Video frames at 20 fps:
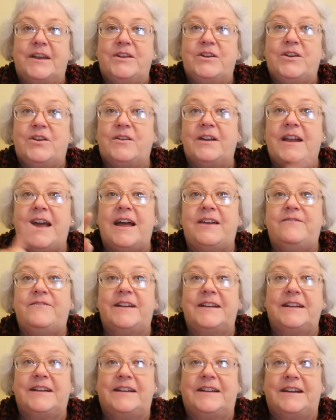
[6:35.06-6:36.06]
yarn
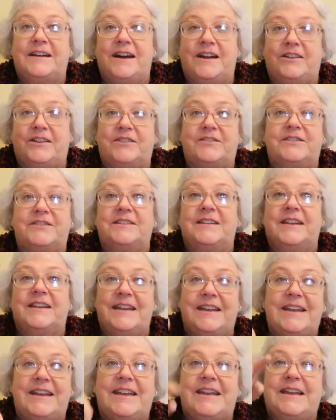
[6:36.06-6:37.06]
advent colors
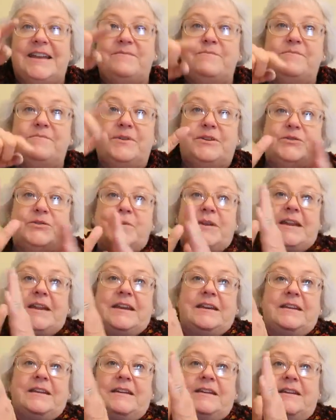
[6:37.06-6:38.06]
in
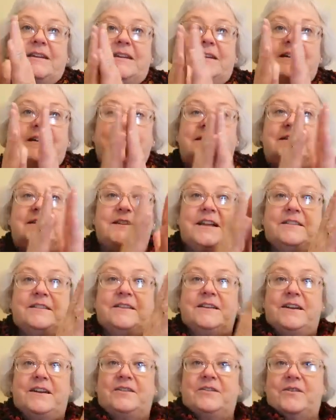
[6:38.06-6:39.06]
between the
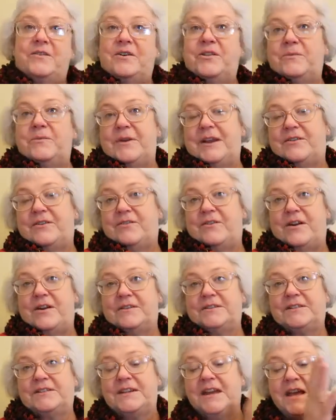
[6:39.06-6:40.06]
solid color all the way
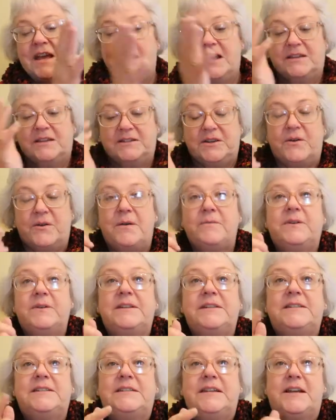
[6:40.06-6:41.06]
across. So I'm
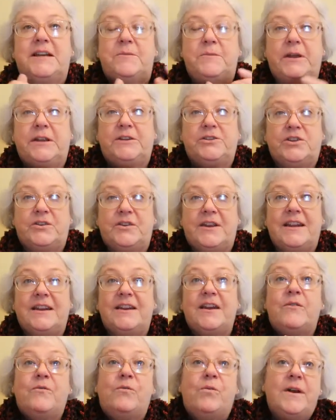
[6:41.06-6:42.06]
going to stick a picture
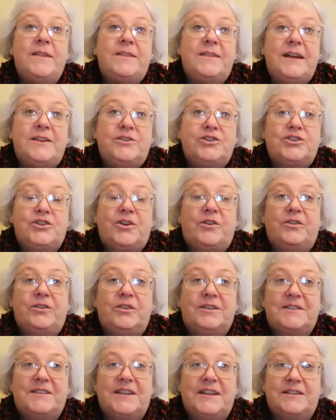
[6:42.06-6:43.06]
in of what that shawl
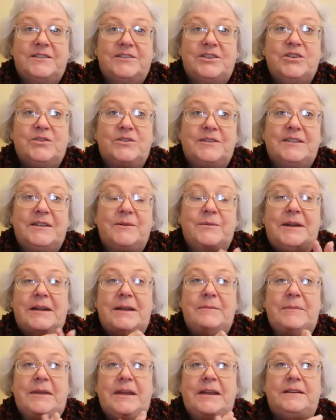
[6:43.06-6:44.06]
looks like so you'll see what
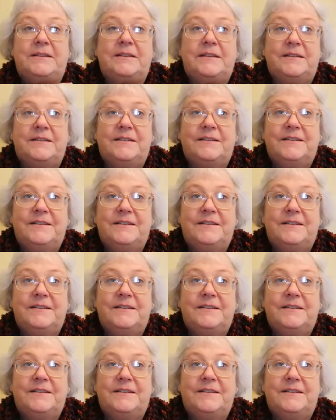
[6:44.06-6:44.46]
I mean.